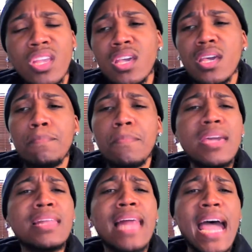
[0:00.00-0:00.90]
Mia
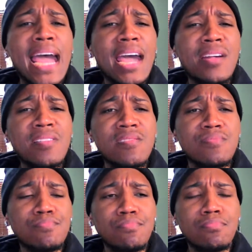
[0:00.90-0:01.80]
lies
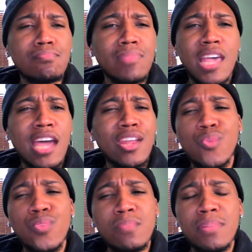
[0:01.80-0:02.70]
I don't
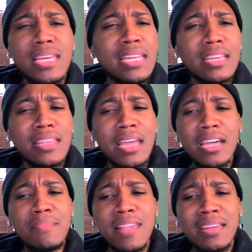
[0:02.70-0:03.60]
really believe nothing that
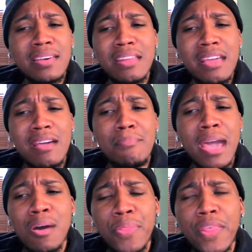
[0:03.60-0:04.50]
comes out of her damn
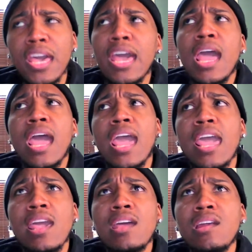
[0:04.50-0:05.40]
mouth.
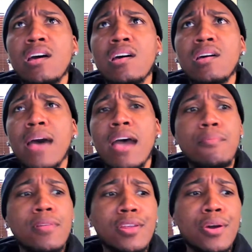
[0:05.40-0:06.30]
And um, I
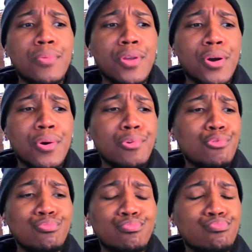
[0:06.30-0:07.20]
really don't know
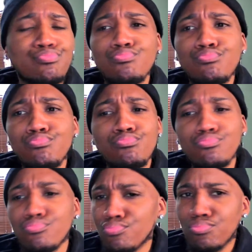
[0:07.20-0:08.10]

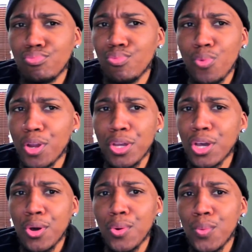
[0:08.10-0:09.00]
where to
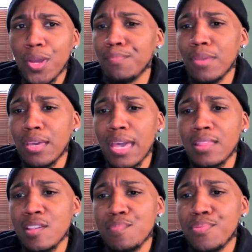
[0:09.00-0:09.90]
go with Mia at
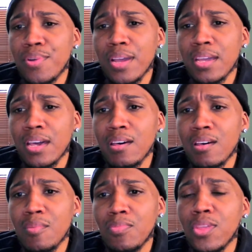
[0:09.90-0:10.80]
this point.
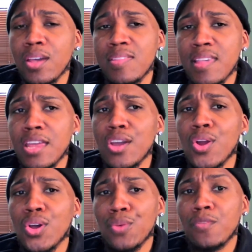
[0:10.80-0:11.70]
Um, they're setting her
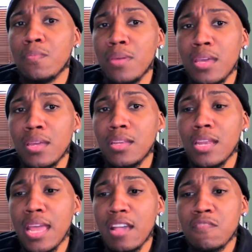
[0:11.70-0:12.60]
up to be the
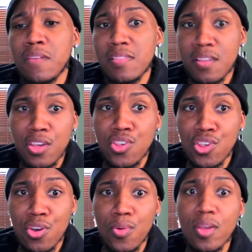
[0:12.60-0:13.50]
next face of this
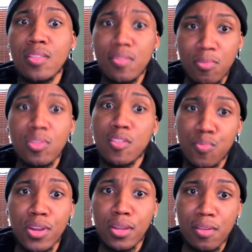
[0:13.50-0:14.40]
show, is
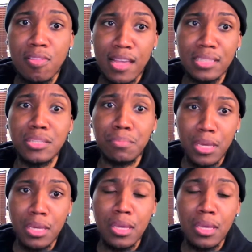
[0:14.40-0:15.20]
what it looks like to me.